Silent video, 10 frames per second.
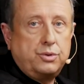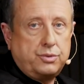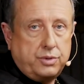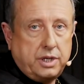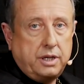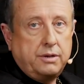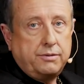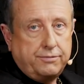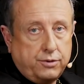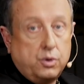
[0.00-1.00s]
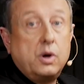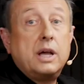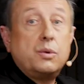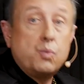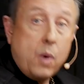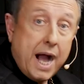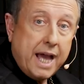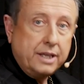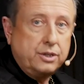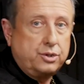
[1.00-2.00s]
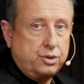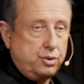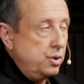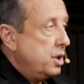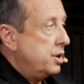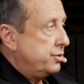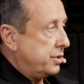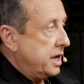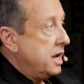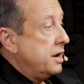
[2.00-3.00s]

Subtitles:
3, 4, and 1, 2, 3,